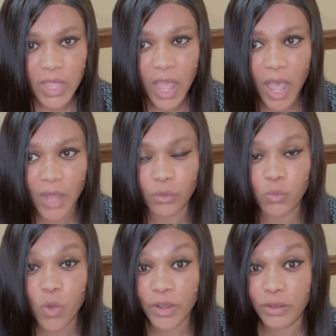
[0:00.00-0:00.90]

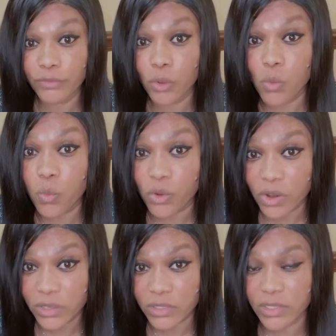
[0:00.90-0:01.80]
And one of the
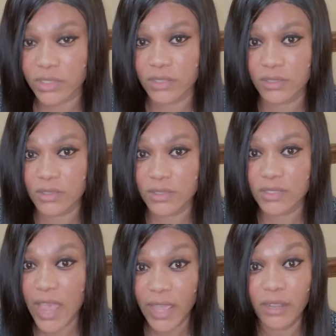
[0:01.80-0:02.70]
worst
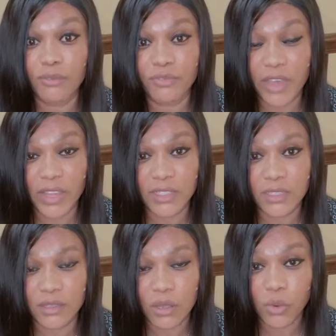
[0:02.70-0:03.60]
side
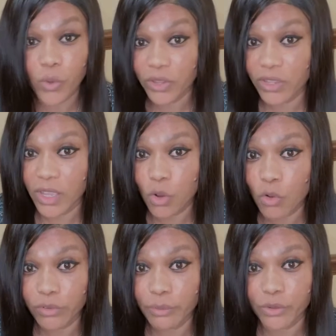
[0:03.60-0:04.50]
effects when you get
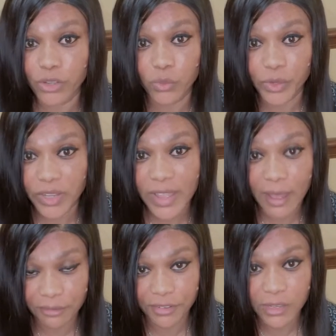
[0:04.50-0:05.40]
overboard with
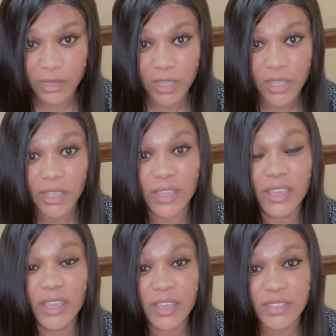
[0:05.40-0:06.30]
caffeine
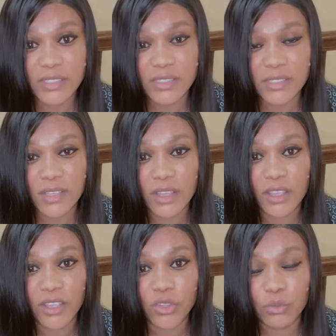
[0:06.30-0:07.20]
is
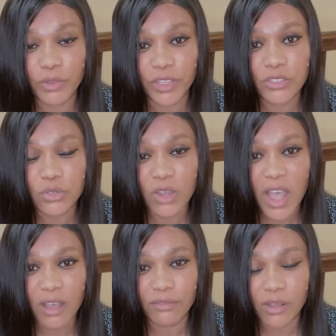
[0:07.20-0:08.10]
you begin to
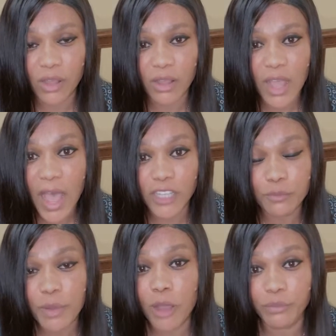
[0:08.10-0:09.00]
have uh, heart
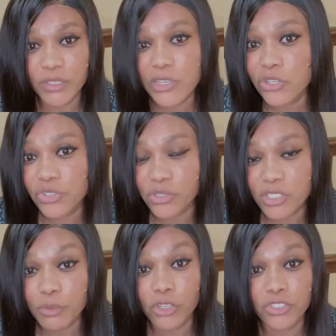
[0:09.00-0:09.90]
palpitations
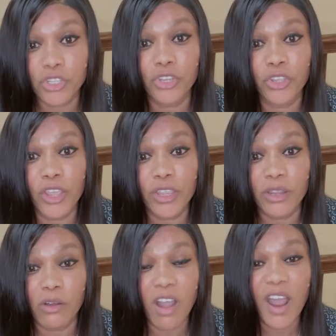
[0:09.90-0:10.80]
because in, in
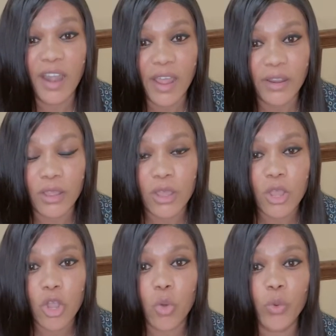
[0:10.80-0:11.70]
our heart,
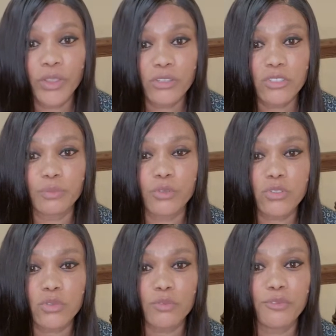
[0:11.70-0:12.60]
we are
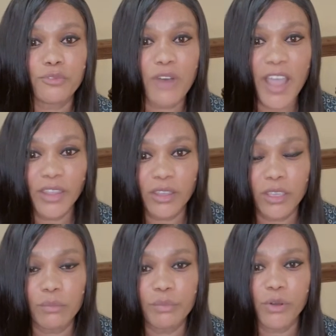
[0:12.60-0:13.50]
supposed to fire
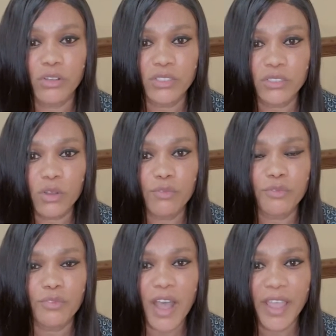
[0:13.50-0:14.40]
impulses or
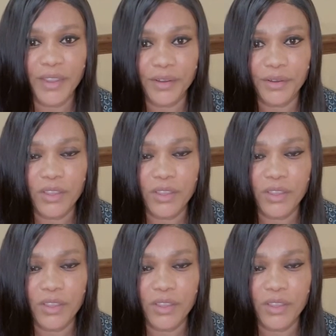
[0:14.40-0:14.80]
fire